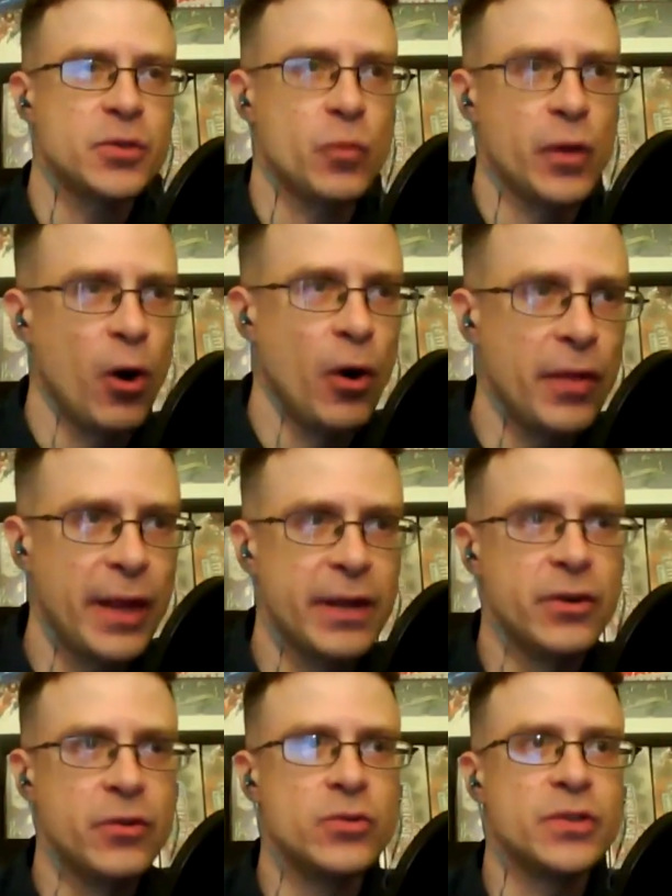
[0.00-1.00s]
all that
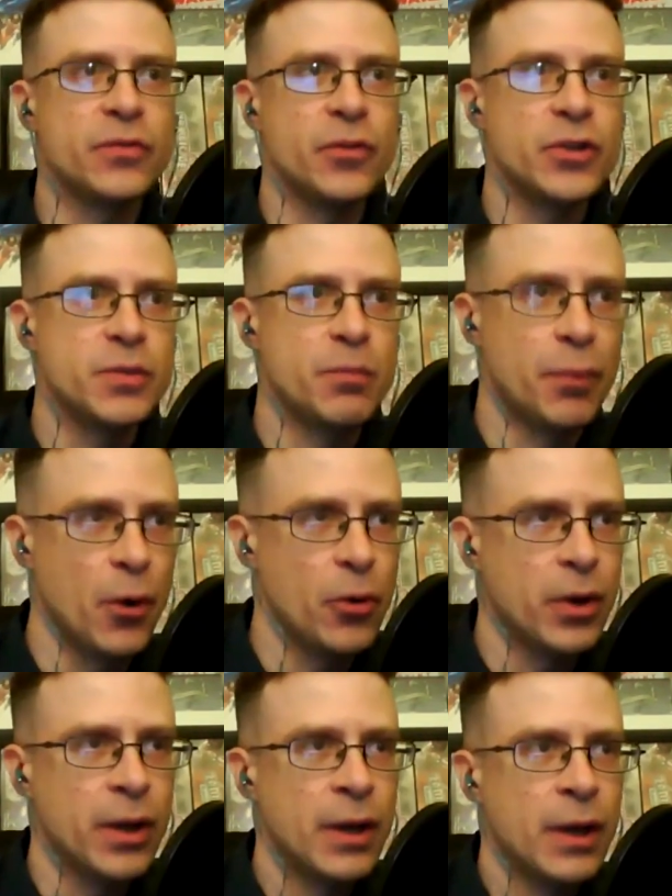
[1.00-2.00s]
news first
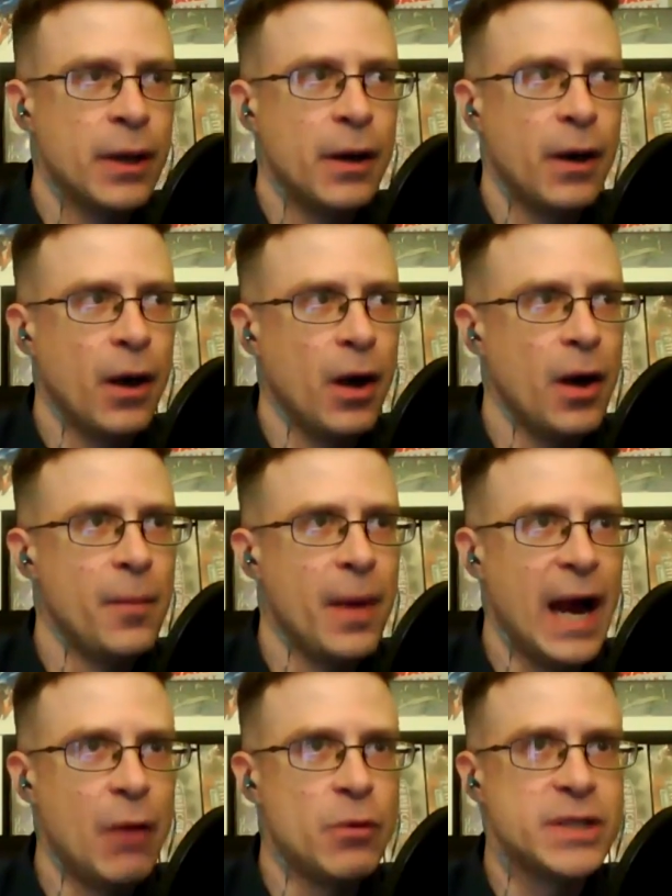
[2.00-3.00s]
broke,
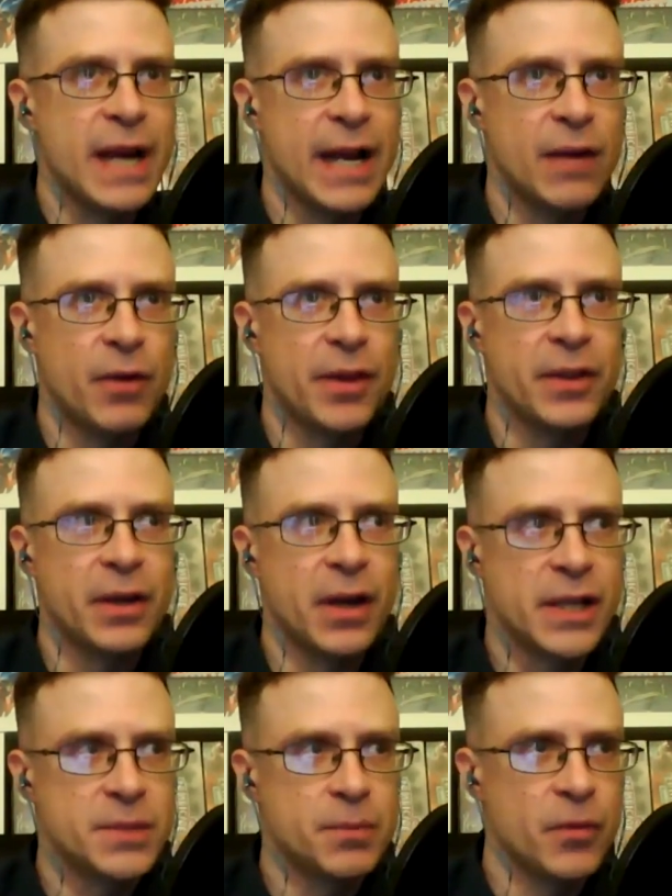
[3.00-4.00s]
I was kind of on the
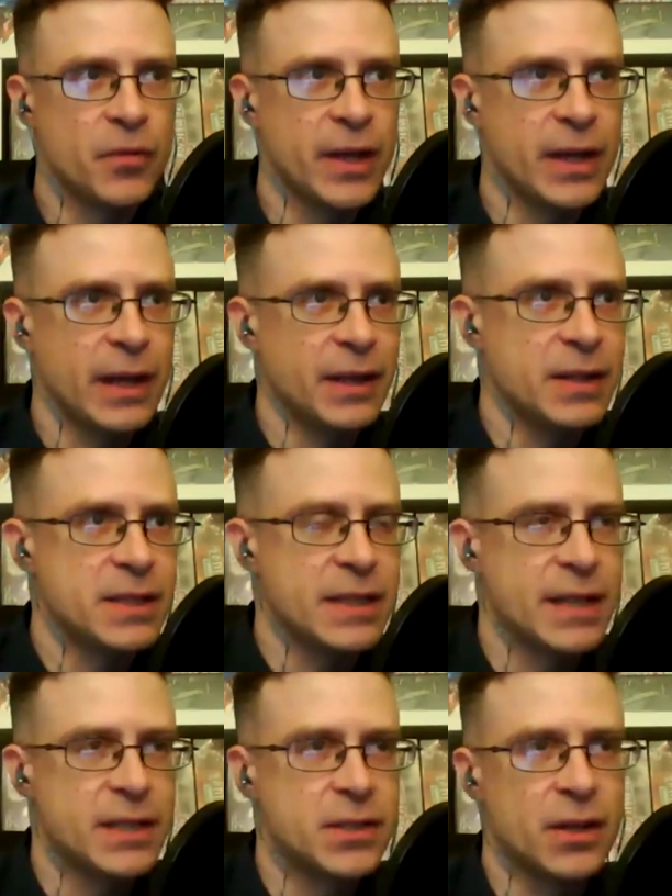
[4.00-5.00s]
cusp of it in the
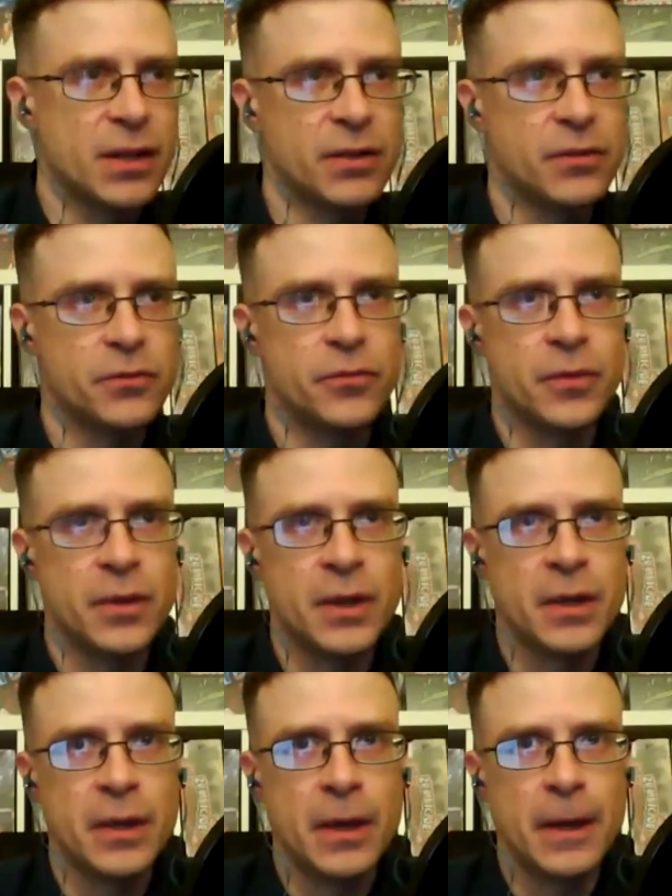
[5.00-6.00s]
sense of
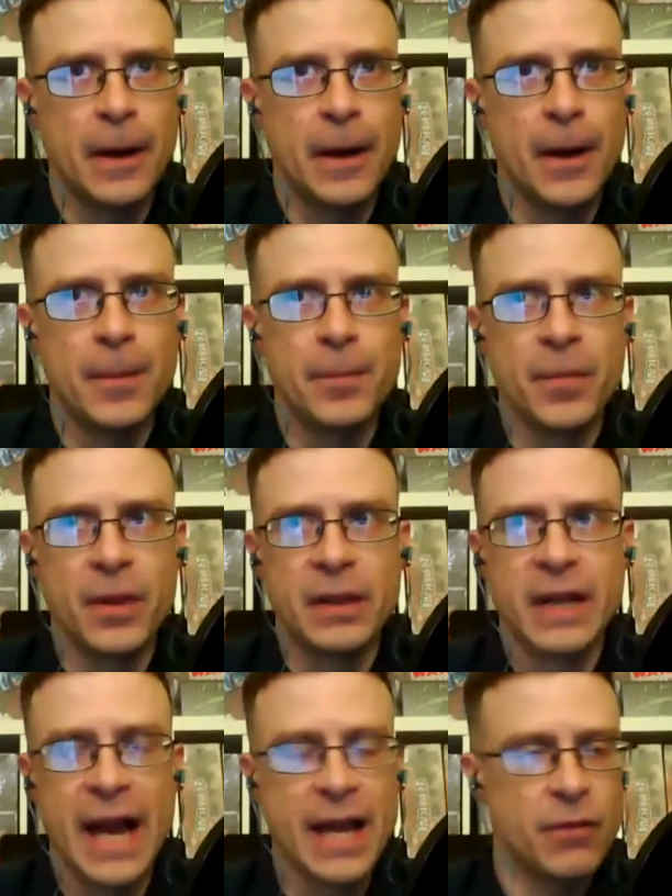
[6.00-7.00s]

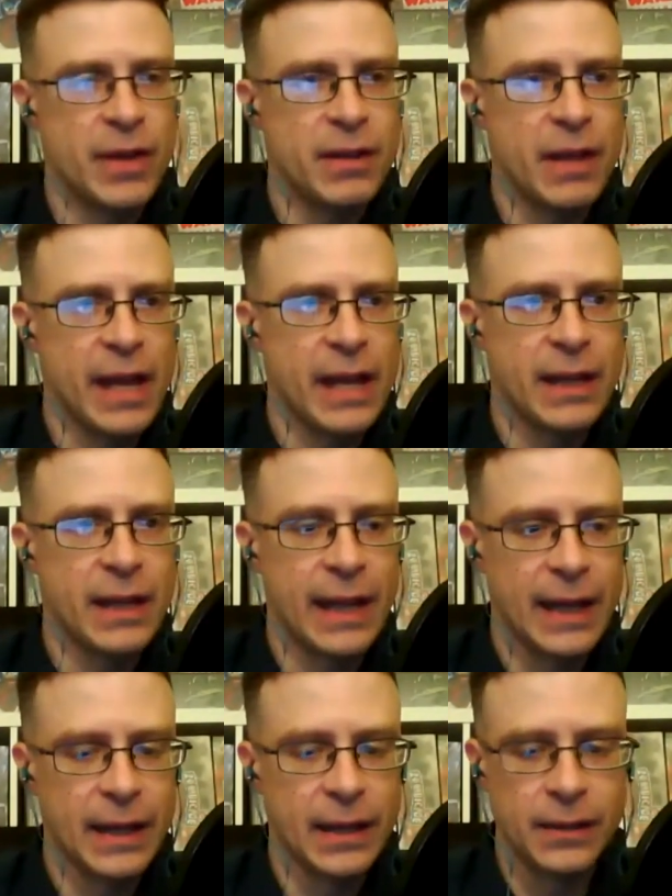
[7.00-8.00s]
kind of
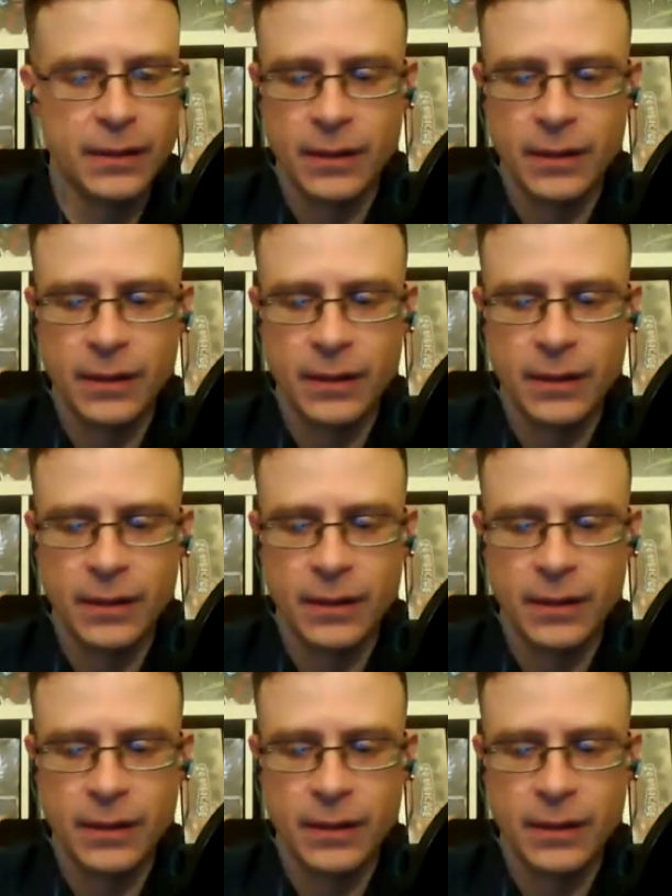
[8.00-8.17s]
a